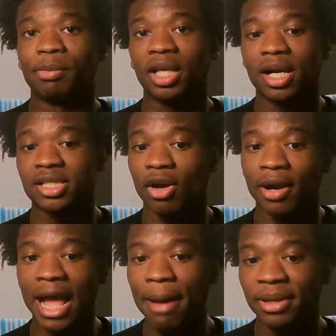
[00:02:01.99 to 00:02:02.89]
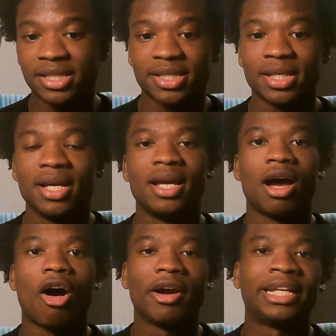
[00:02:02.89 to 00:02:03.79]
because our habits
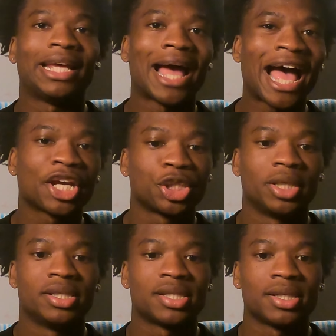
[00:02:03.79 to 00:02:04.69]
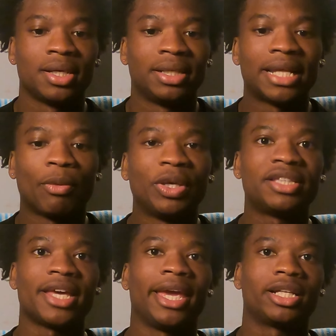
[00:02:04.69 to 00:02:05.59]
are the actions that we
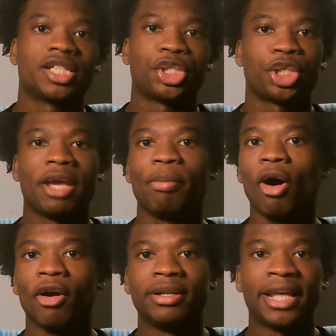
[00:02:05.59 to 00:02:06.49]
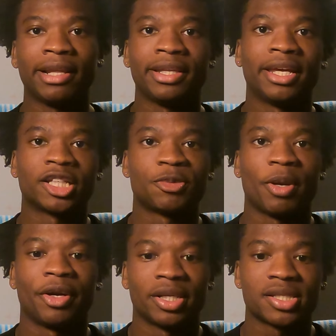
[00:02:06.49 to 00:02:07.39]
take to shape our daily
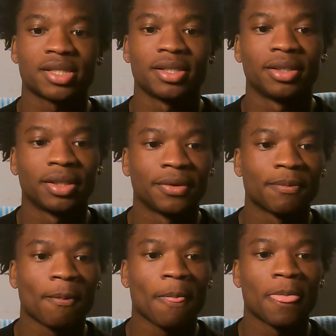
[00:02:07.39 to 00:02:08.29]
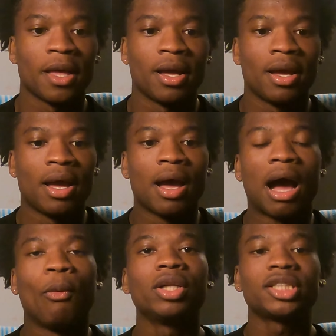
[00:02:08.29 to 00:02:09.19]
experience.
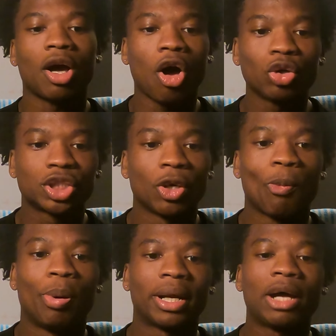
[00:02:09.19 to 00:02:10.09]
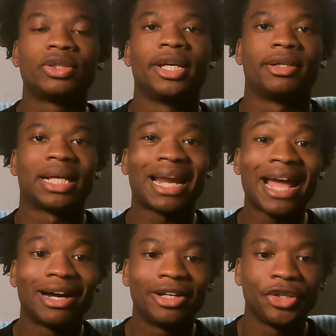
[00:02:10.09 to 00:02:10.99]
I want to also put out there that
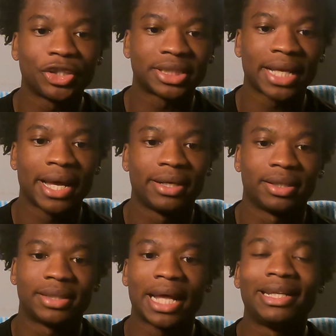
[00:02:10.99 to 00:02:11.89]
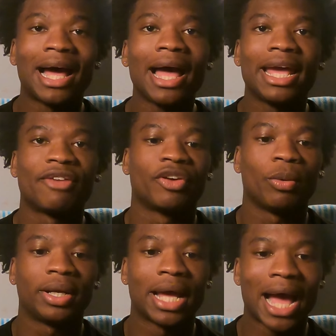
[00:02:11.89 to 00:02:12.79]
I understand that not
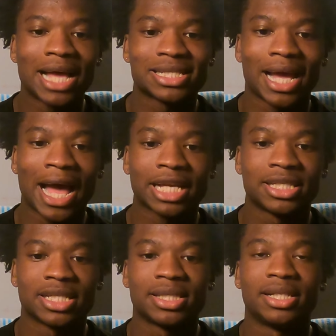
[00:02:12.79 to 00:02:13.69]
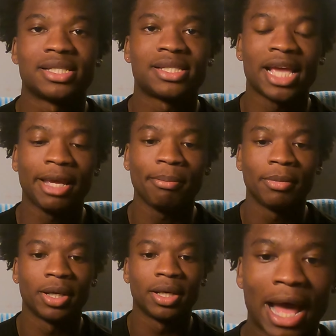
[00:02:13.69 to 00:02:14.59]
everyone has access to the same
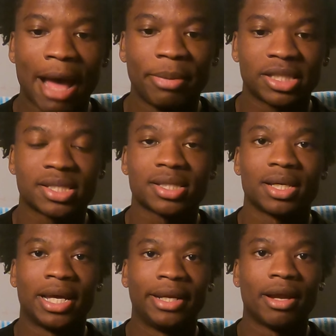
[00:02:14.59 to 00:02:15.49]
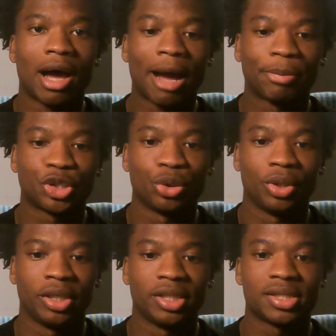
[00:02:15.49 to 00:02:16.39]
habits and
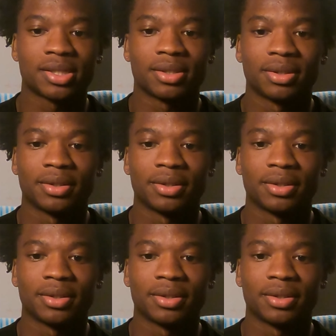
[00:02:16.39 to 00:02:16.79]
opportunities.